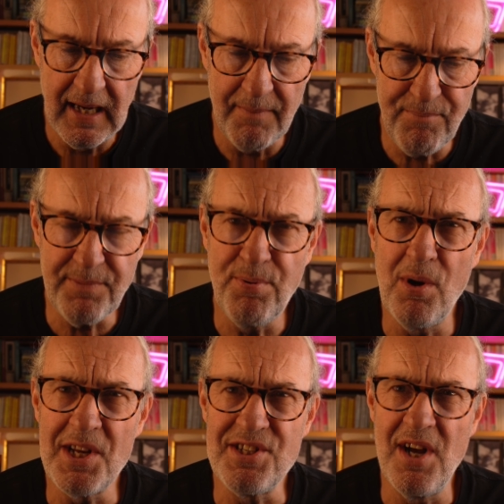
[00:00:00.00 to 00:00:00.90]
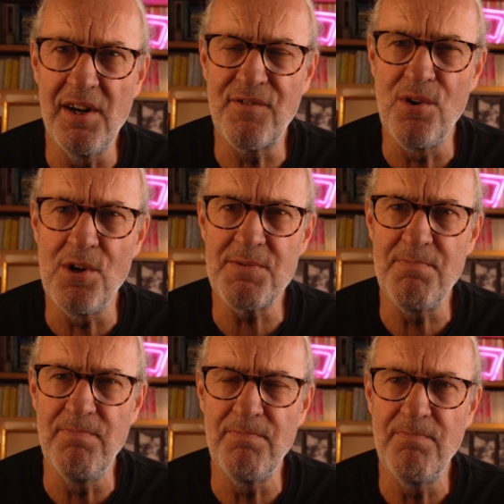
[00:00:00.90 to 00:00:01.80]
Bridport is known, of course,
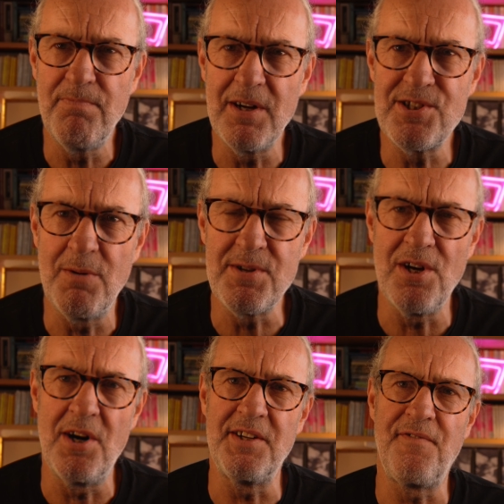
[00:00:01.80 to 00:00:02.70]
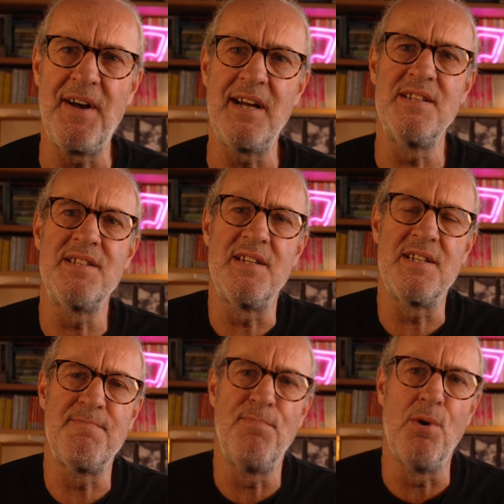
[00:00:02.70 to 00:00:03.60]
by Thomas Hardy fans
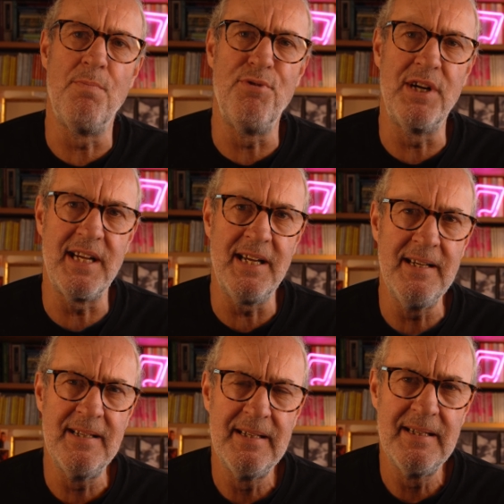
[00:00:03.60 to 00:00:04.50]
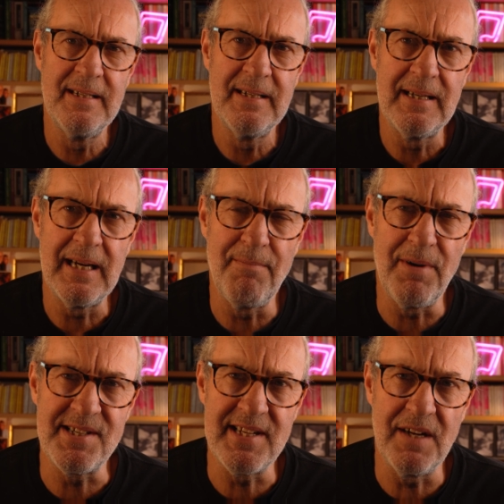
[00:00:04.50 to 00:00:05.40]
as Port Bredy, and
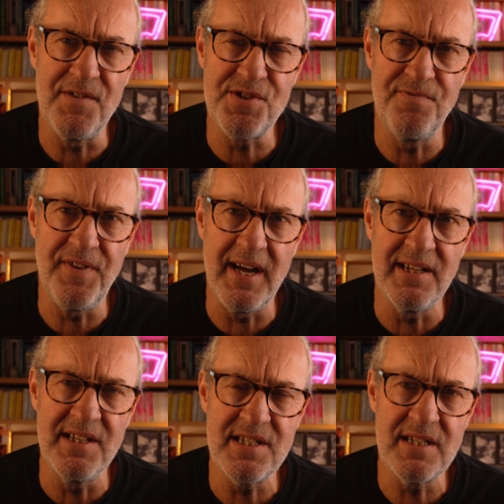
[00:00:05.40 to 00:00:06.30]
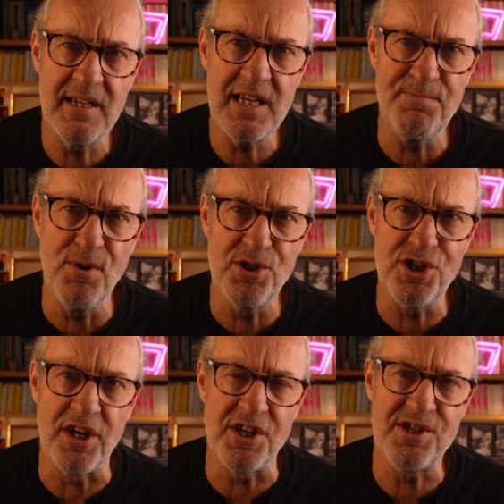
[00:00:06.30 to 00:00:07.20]
by television fans as
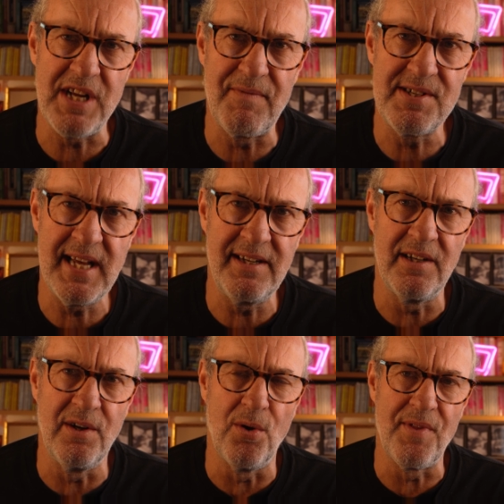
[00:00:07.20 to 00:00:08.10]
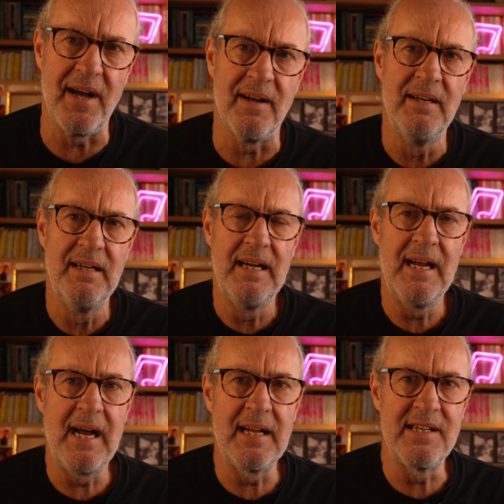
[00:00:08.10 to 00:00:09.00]
Broadchurch, David Tennant and all that.
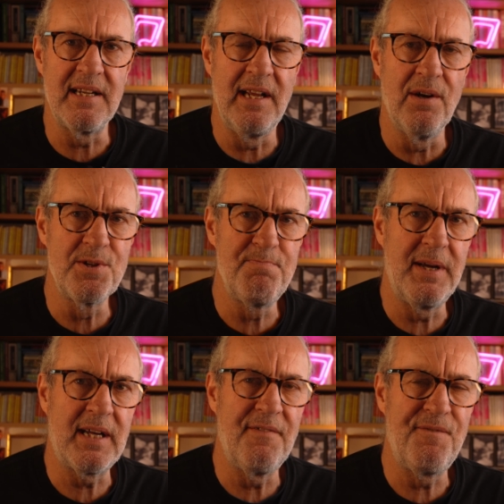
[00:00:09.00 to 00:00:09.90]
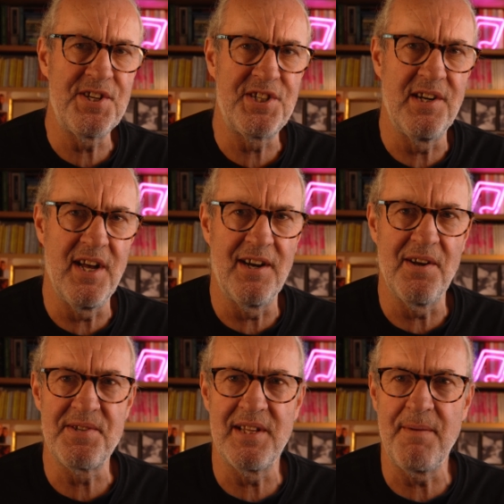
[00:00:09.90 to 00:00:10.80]
Andy and Hills, big
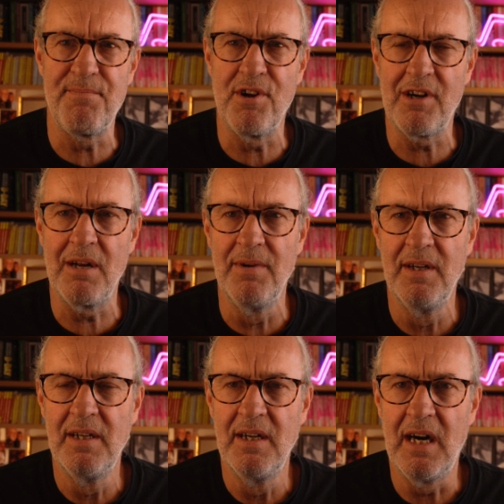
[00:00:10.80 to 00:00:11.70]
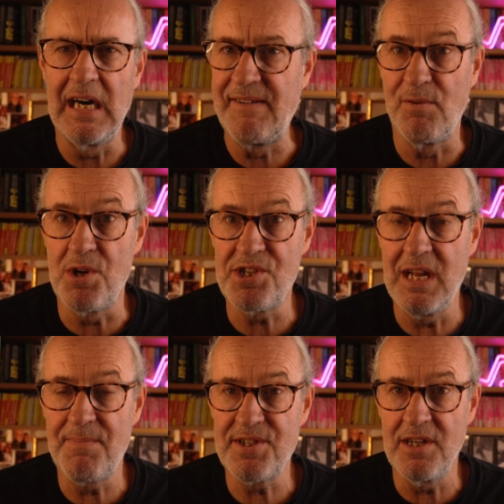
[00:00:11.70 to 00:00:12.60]
aficionados of that programme. I never watched an
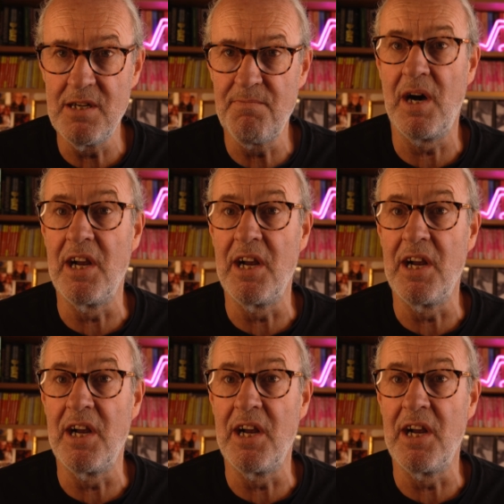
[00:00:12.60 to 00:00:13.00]
episode, but I